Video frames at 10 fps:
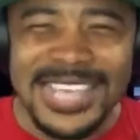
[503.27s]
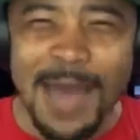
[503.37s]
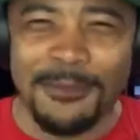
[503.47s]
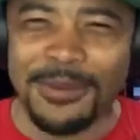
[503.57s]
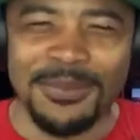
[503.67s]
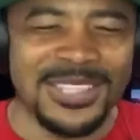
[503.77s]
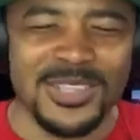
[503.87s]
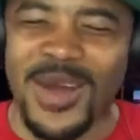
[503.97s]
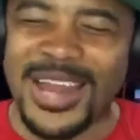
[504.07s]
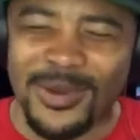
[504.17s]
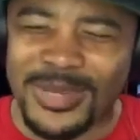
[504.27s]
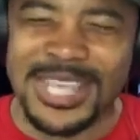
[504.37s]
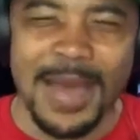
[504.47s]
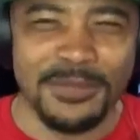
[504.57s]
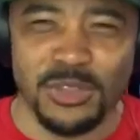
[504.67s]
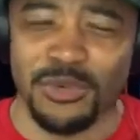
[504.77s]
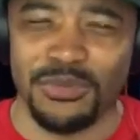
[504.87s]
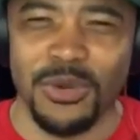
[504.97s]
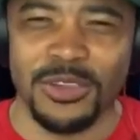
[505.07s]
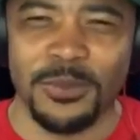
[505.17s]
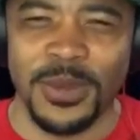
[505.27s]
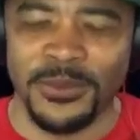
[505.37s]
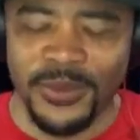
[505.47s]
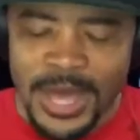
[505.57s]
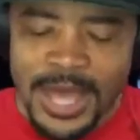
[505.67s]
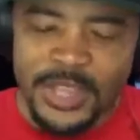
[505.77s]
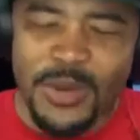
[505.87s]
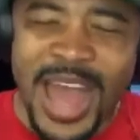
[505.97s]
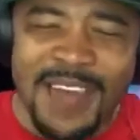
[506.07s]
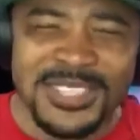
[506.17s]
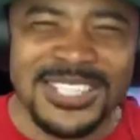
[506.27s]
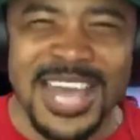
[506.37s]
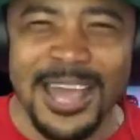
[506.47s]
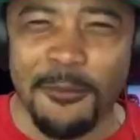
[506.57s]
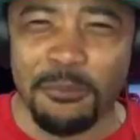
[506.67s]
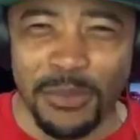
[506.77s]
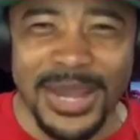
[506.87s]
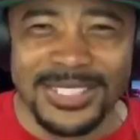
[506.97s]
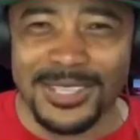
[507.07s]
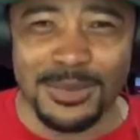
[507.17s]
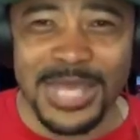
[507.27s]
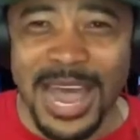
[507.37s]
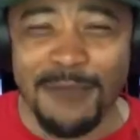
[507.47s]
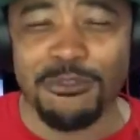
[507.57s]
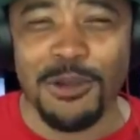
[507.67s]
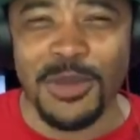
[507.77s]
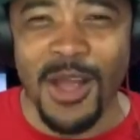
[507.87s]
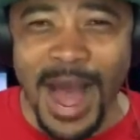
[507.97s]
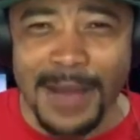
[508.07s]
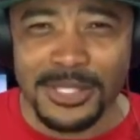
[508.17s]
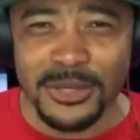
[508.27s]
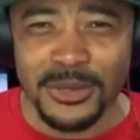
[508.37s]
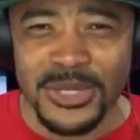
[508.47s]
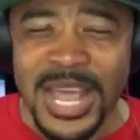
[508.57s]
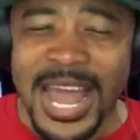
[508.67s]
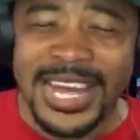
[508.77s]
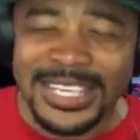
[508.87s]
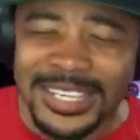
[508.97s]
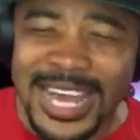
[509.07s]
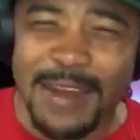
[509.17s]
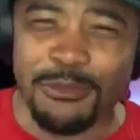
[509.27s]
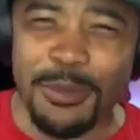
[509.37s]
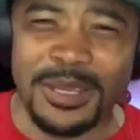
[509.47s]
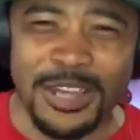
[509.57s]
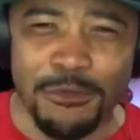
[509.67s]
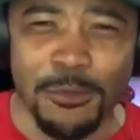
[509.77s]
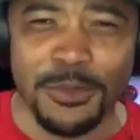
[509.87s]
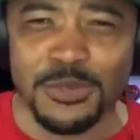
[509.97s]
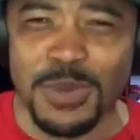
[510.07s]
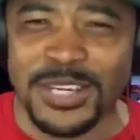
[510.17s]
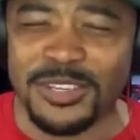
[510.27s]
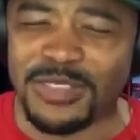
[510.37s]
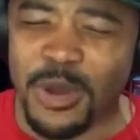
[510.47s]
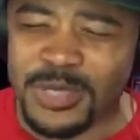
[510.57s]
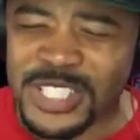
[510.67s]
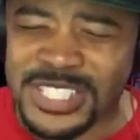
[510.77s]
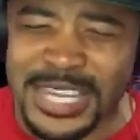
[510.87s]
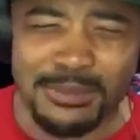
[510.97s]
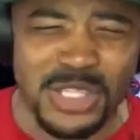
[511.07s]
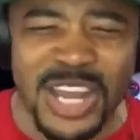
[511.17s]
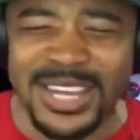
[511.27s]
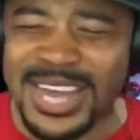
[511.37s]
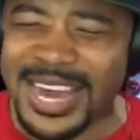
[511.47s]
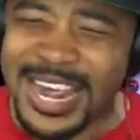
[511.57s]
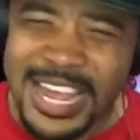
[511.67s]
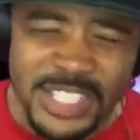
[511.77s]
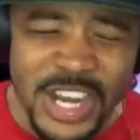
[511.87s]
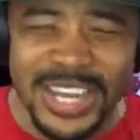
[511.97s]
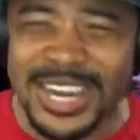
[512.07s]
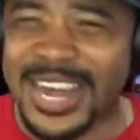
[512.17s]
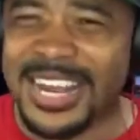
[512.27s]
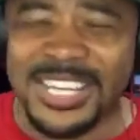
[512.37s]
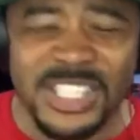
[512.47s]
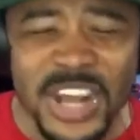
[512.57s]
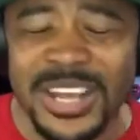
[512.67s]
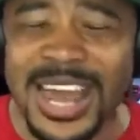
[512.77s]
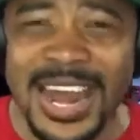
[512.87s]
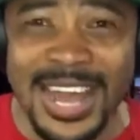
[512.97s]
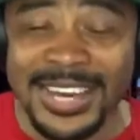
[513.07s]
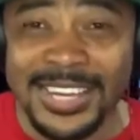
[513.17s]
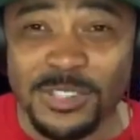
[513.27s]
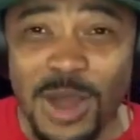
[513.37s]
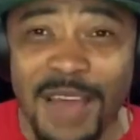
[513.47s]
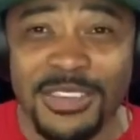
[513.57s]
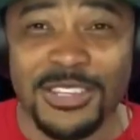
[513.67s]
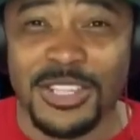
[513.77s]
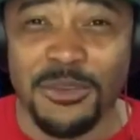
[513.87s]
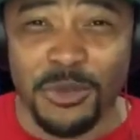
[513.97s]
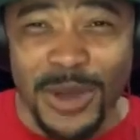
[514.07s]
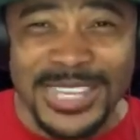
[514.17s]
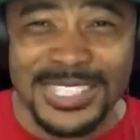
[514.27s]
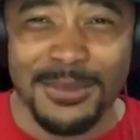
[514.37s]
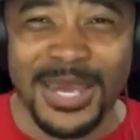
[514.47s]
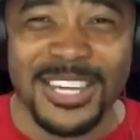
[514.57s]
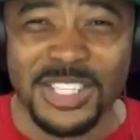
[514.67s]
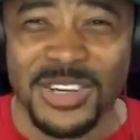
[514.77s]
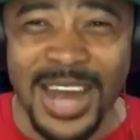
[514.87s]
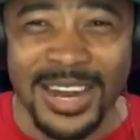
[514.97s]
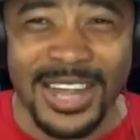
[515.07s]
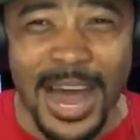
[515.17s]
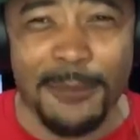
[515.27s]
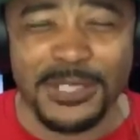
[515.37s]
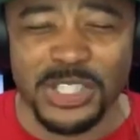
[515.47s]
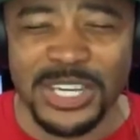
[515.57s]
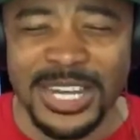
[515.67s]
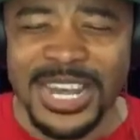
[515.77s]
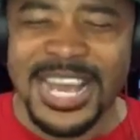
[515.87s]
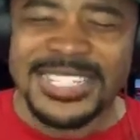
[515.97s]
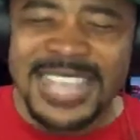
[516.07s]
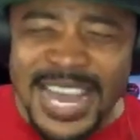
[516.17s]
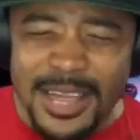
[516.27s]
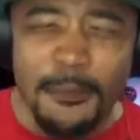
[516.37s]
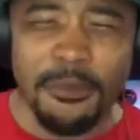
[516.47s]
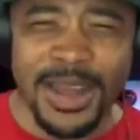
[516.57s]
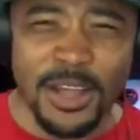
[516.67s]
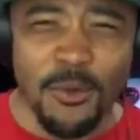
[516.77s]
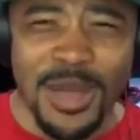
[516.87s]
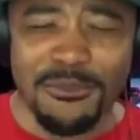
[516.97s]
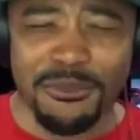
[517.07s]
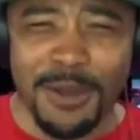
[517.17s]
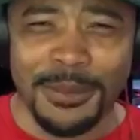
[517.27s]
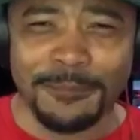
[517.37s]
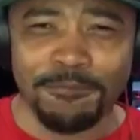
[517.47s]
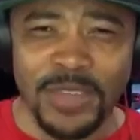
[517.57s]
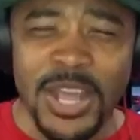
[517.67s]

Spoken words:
It's happened to me, so I know it's happened to a few other people. You have to take a break sometime from your obstacles and look at it from a different perspective. Don't just keep chucking at it, and then driving yourself crazy because you're not accomplishing it. Take a break away from it.